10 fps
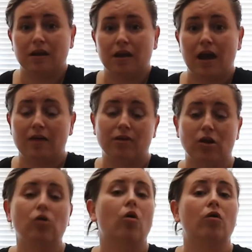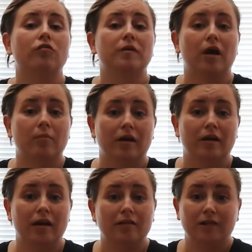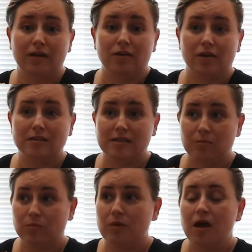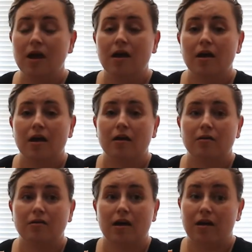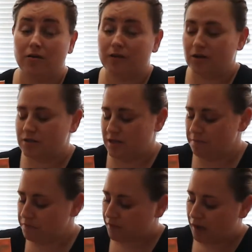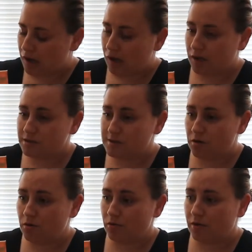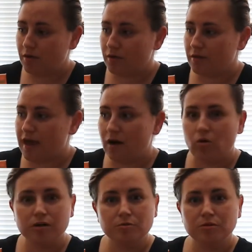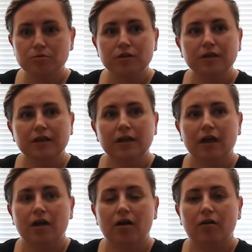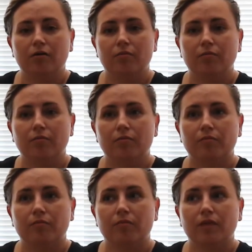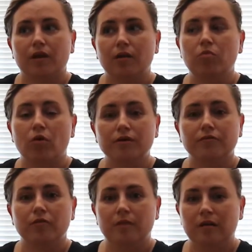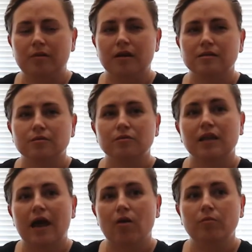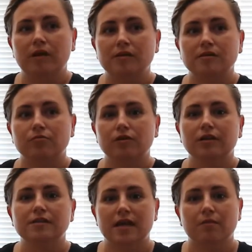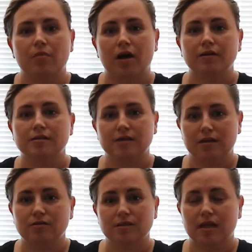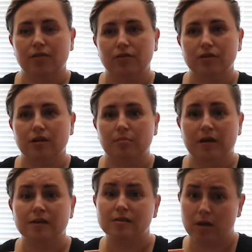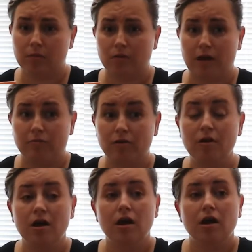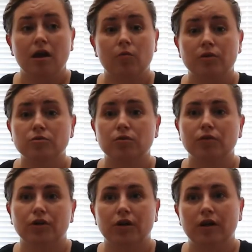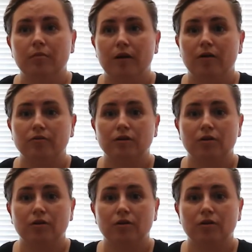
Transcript: having a goal of becoming a leader on a team, and a healthcare team. And so that course was really important for me, because it allowed me to really take my skills that I learned at a BSW level, in which we're learning about,